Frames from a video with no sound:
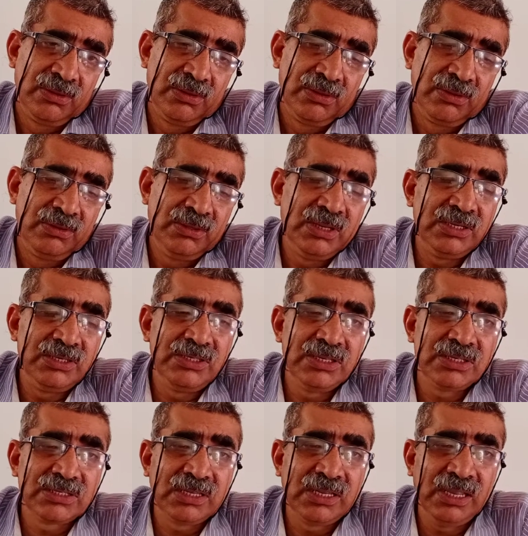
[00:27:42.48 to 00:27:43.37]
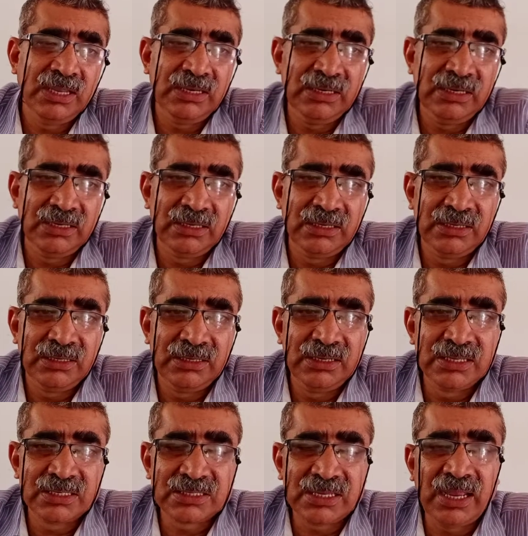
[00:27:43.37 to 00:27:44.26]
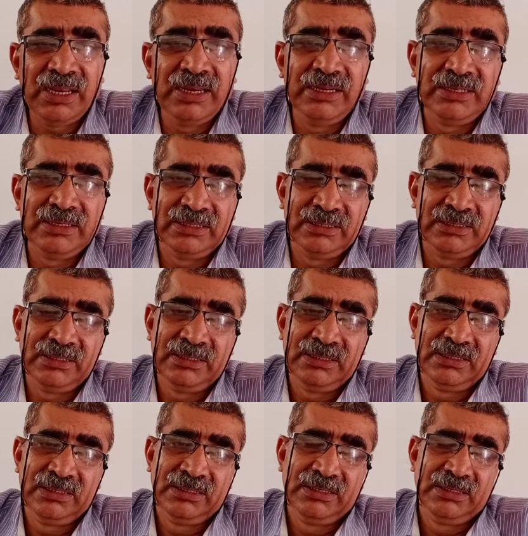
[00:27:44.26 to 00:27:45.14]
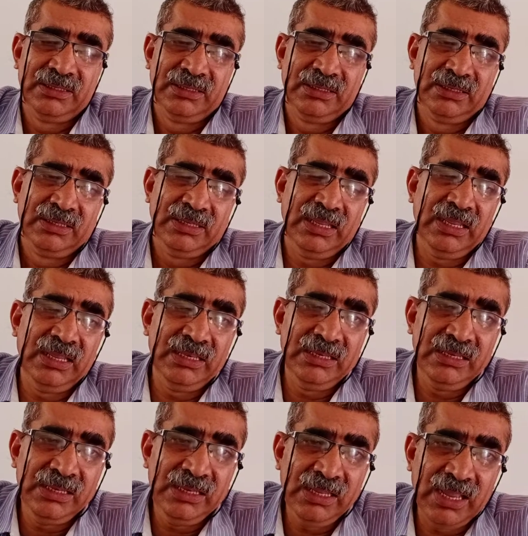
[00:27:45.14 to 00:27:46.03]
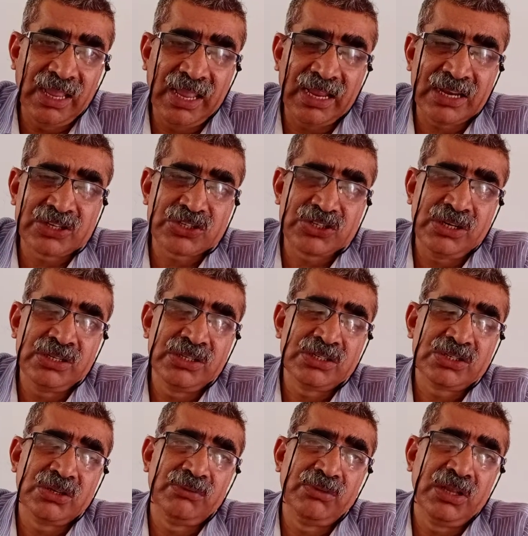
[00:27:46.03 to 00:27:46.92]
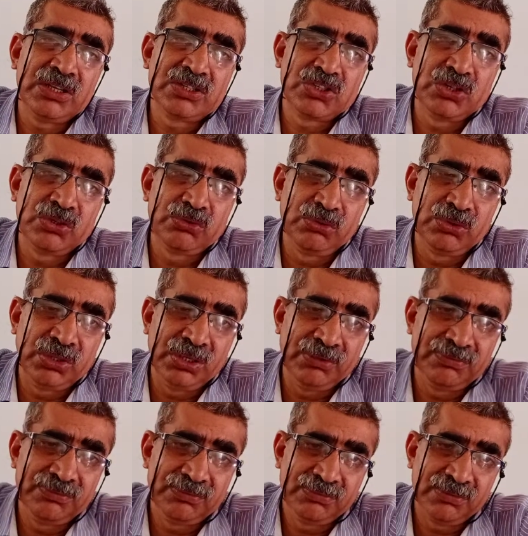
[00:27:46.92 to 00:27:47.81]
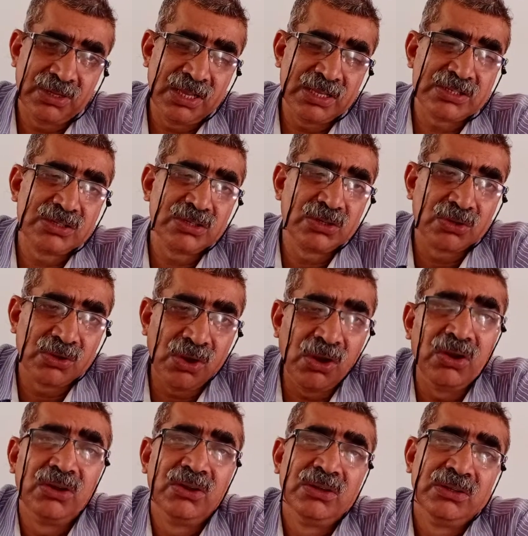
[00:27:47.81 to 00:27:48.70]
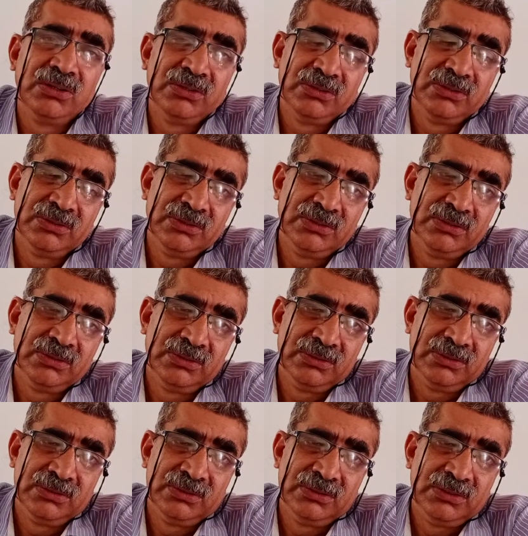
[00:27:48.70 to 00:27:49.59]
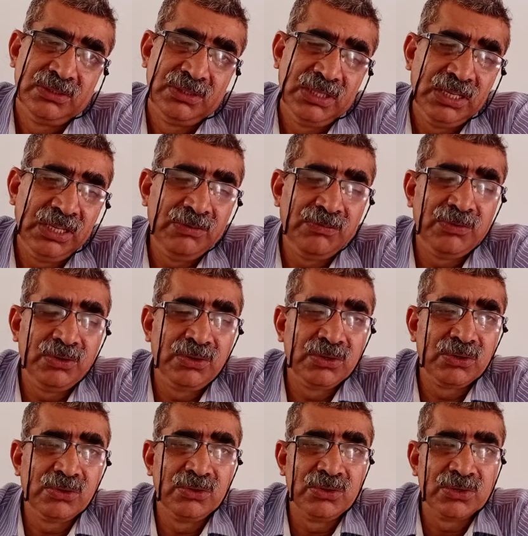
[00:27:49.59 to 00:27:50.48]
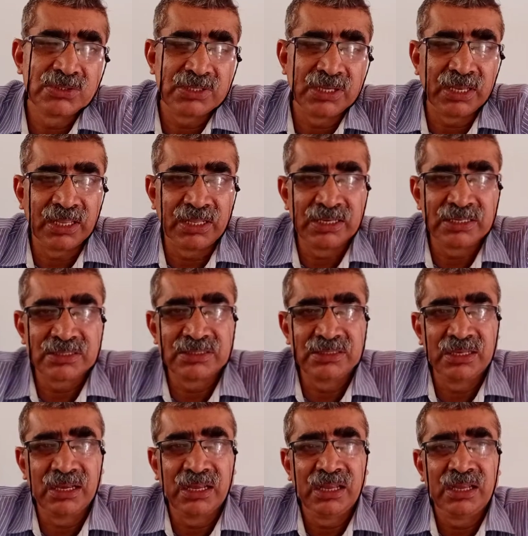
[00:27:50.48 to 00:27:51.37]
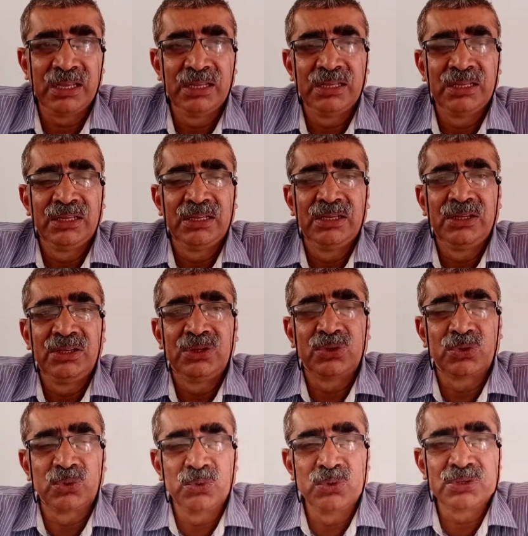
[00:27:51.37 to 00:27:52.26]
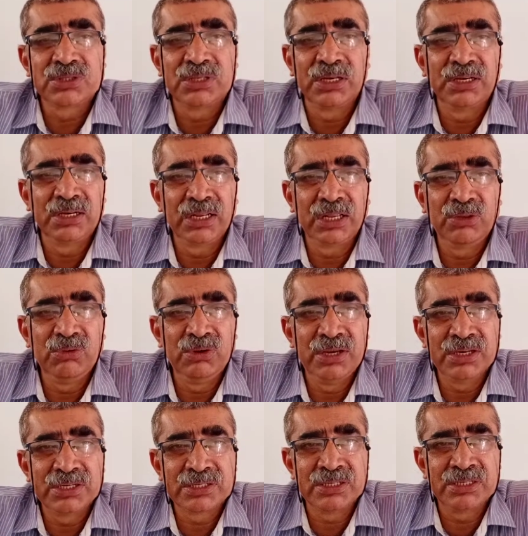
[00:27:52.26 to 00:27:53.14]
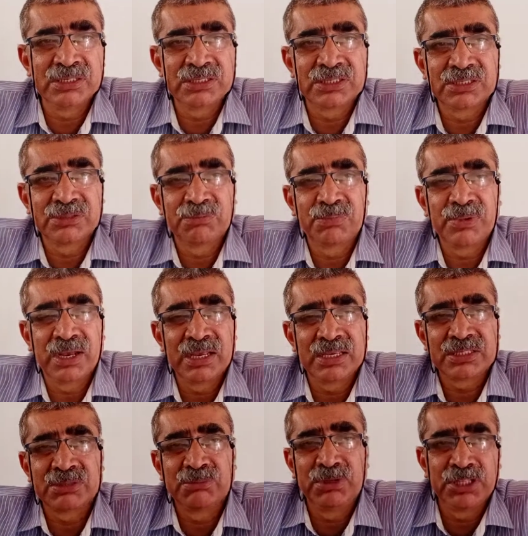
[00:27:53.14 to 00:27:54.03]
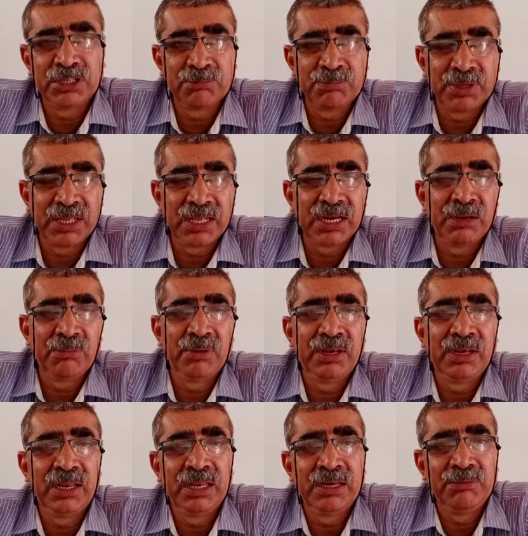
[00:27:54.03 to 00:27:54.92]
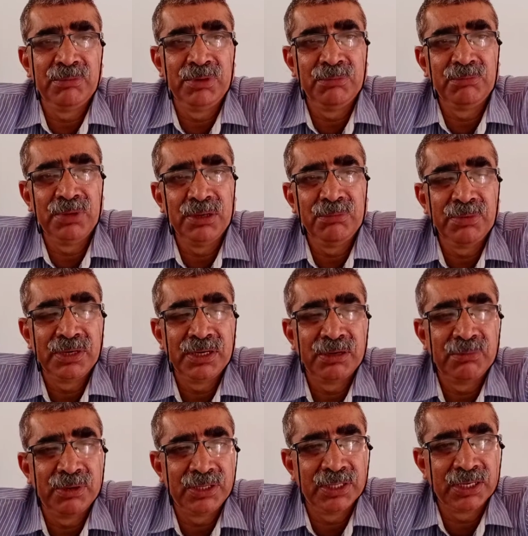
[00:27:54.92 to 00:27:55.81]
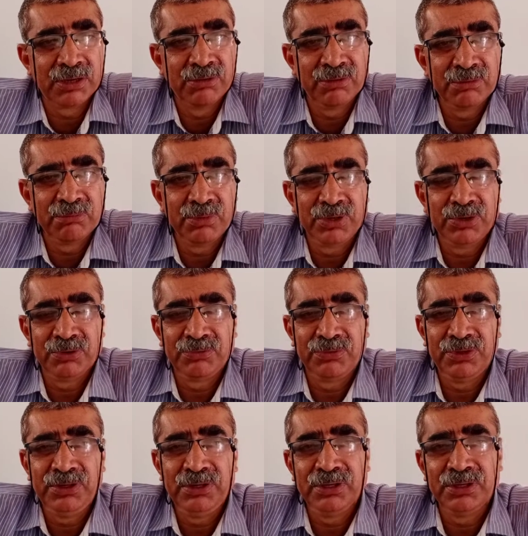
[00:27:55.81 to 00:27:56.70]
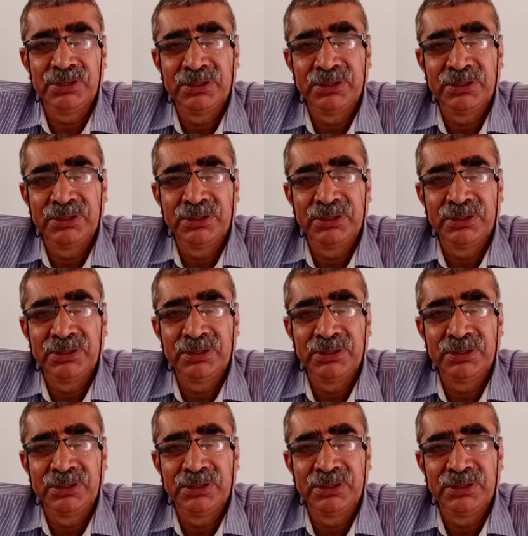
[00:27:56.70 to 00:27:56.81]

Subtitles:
Judges can decide any actions of the executive as wrong if it goes against the rules and regulations passed by the parliament and implemented by the government of India.